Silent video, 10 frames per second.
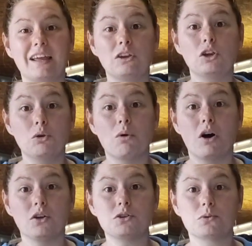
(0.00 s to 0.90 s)
lean you
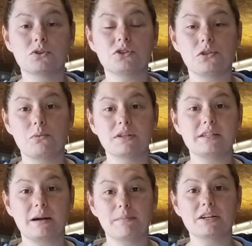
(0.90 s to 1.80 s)
all towards, or the ones
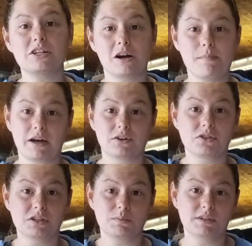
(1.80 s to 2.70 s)
that I'm going to talk about, are
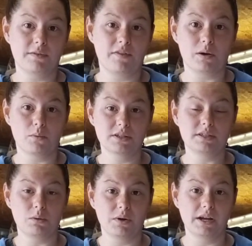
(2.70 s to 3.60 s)
the specific ones
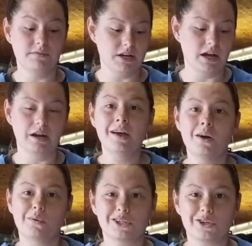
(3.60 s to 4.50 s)
that we have done,
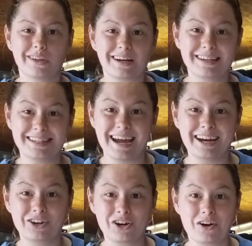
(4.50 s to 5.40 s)
which are the
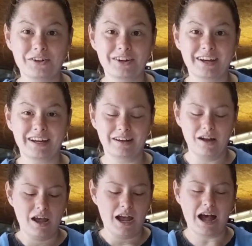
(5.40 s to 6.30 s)
container gardening,
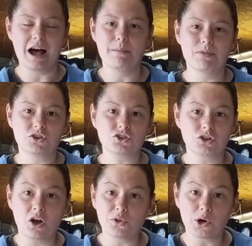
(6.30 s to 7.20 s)
the
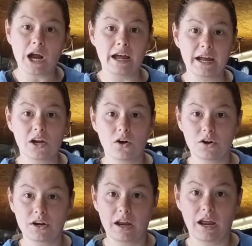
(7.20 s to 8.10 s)
straw or hay
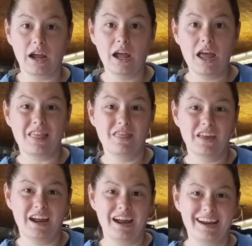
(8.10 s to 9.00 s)
gardening,
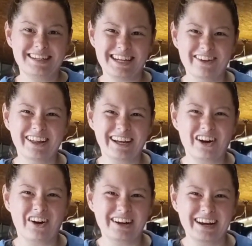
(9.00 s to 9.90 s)
the tilling
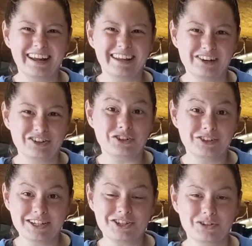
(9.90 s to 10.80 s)
gardening, your
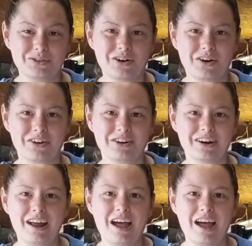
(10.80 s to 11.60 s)
traditional garden,